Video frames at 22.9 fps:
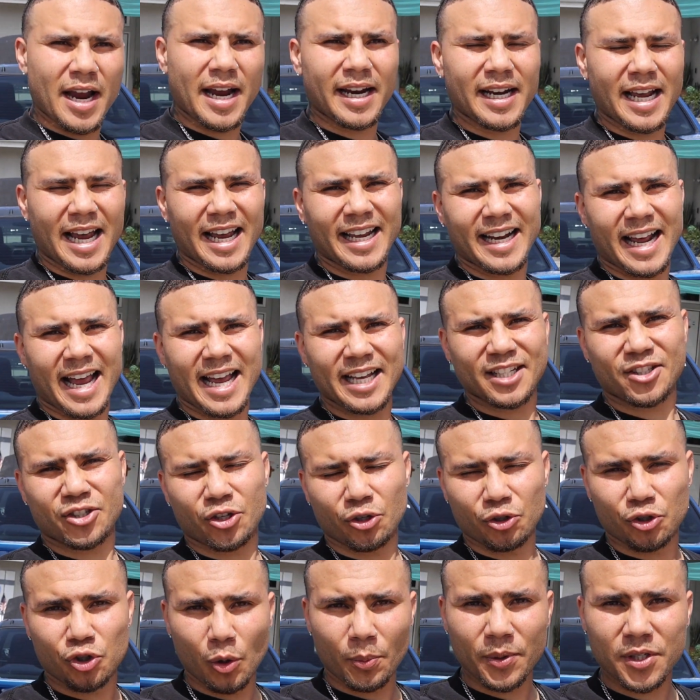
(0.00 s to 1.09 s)
ahead and head to
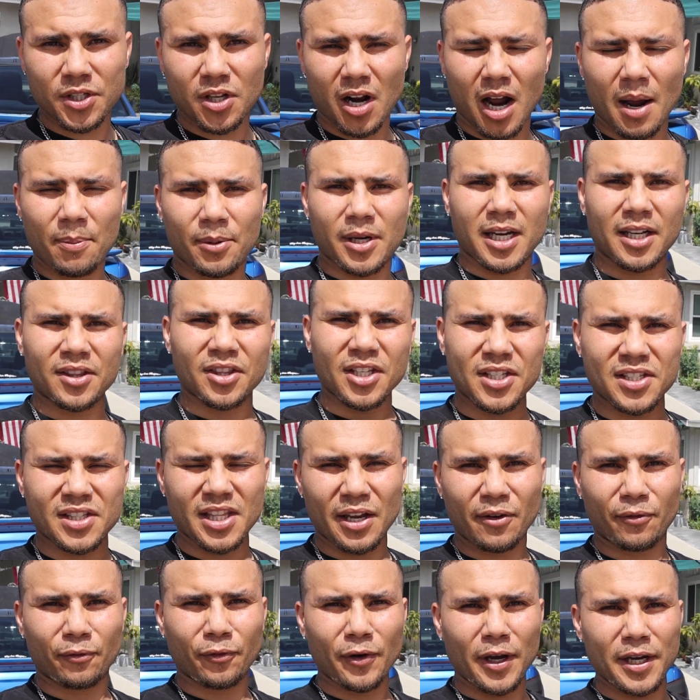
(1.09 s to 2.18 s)
Subaru Stop, get this
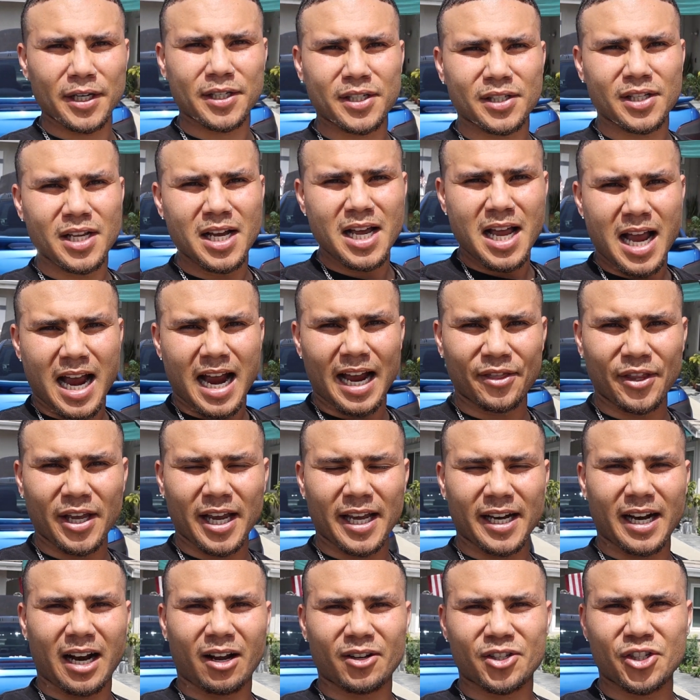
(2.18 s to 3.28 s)
thing fixed, and
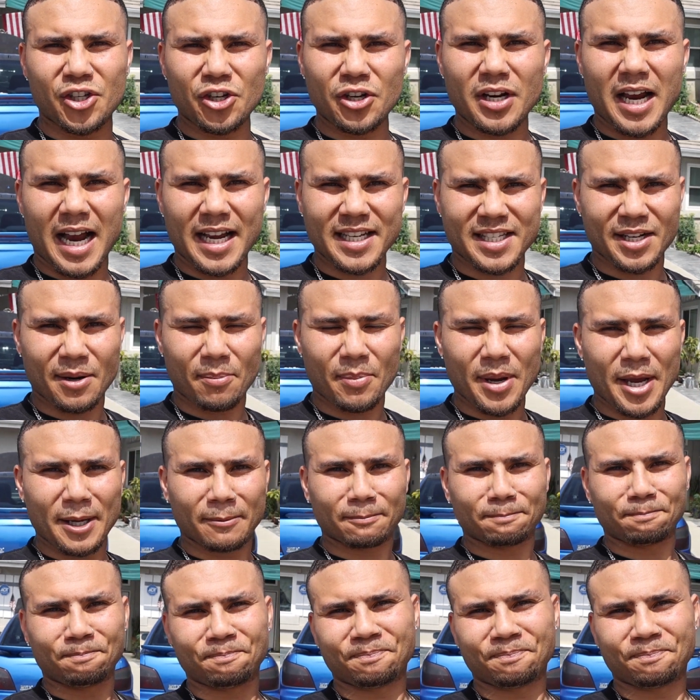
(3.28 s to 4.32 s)
then I'll see you guys in a bit.